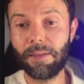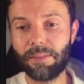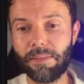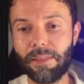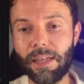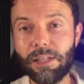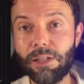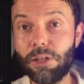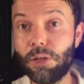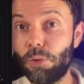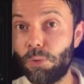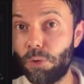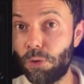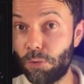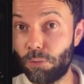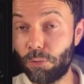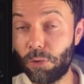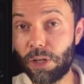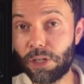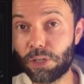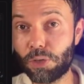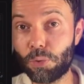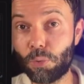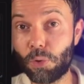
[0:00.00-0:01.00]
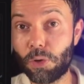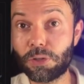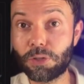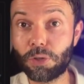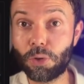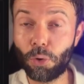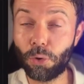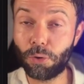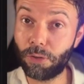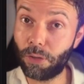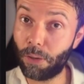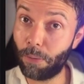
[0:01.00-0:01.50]
Then you enrich what's
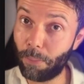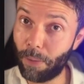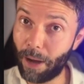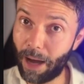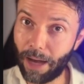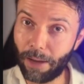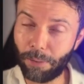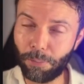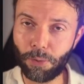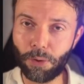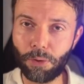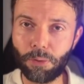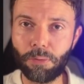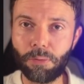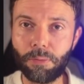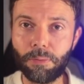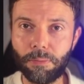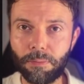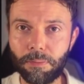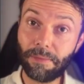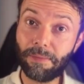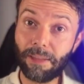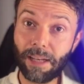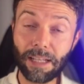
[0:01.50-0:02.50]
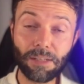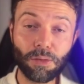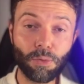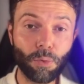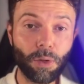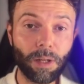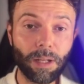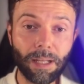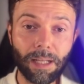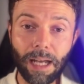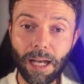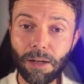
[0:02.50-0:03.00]
called the Bible. That's
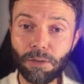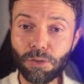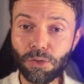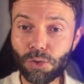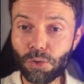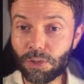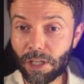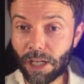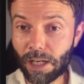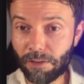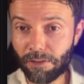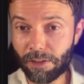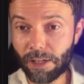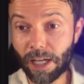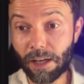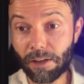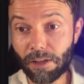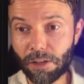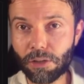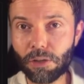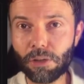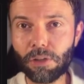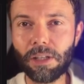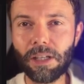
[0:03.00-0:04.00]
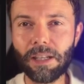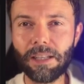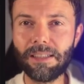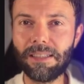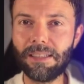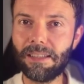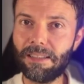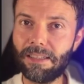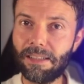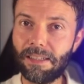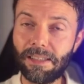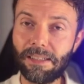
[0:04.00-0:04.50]
what allows you to have character
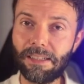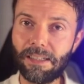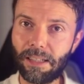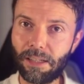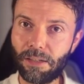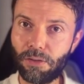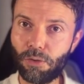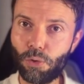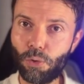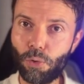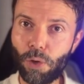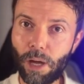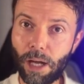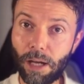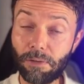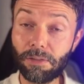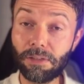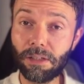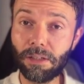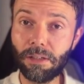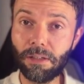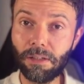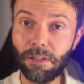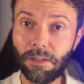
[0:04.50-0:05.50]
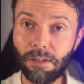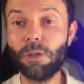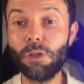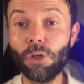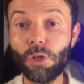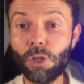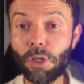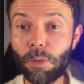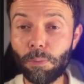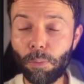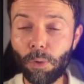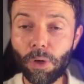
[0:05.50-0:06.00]
consistency throughout.
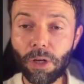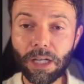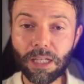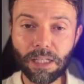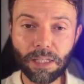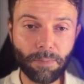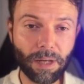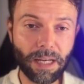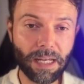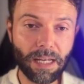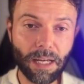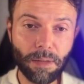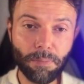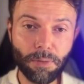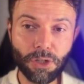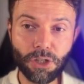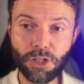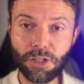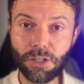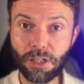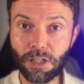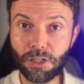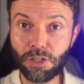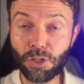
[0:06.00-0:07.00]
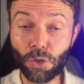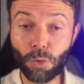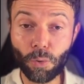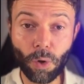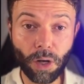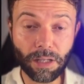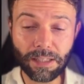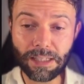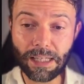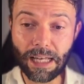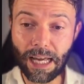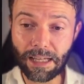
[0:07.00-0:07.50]
You can put in as many images as you
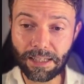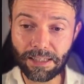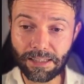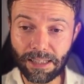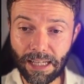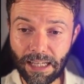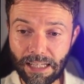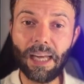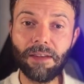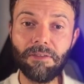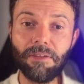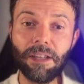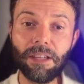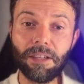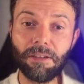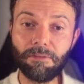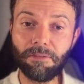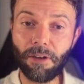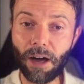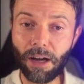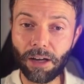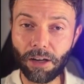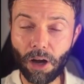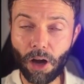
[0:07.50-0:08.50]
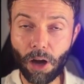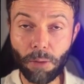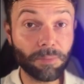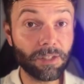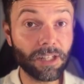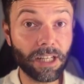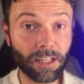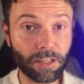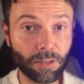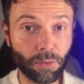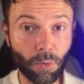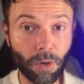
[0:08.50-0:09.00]
want, text, and even define
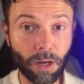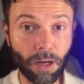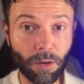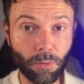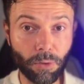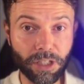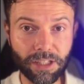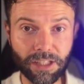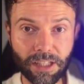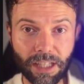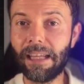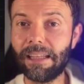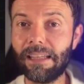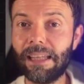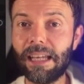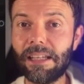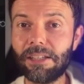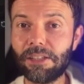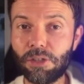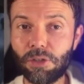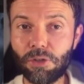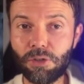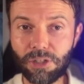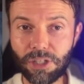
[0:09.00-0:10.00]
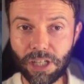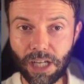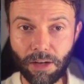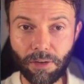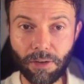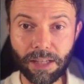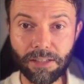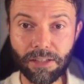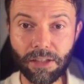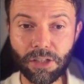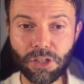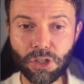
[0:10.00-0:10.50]
objects well, which then lets you
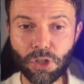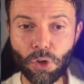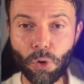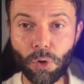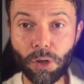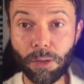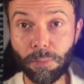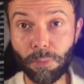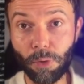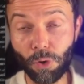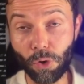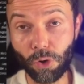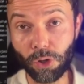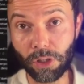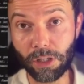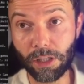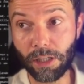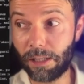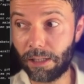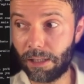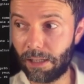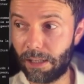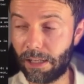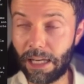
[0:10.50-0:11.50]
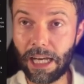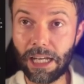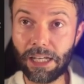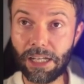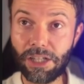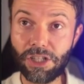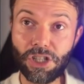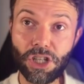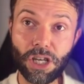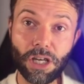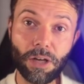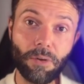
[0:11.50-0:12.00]
generate the storyboard.
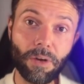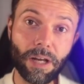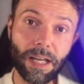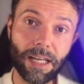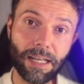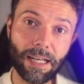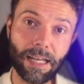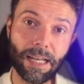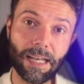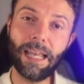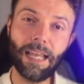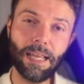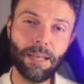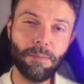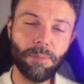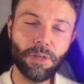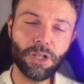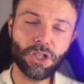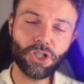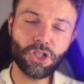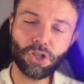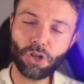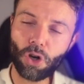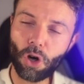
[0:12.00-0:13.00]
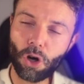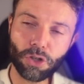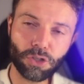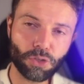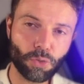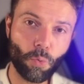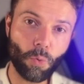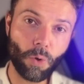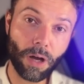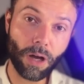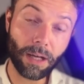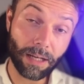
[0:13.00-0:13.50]
And generating an image
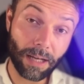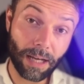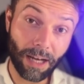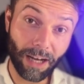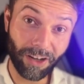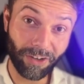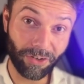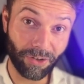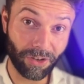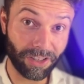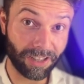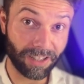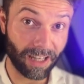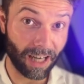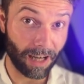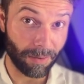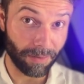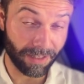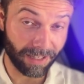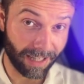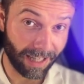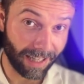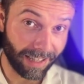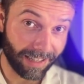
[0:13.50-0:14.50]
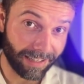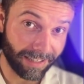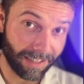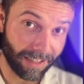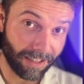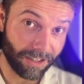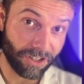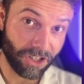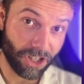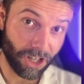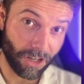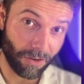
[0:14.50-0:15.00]
costs 100 times less
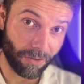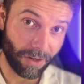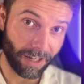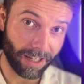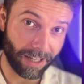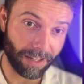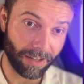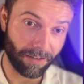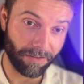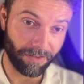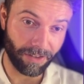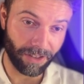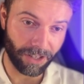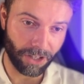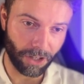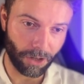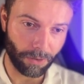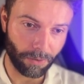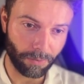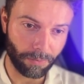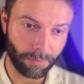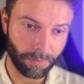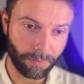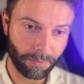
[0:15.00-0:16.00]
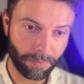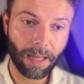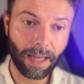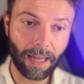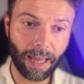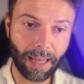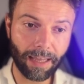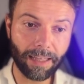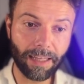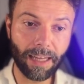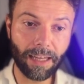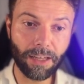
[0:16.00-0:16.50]
than generating a video.
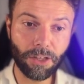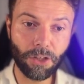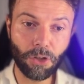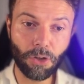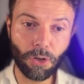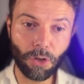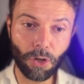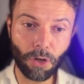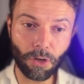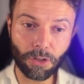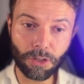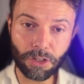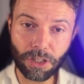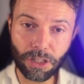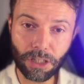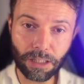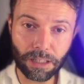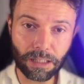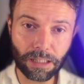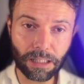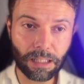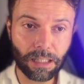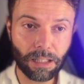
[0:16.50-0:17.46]
And then you launch it.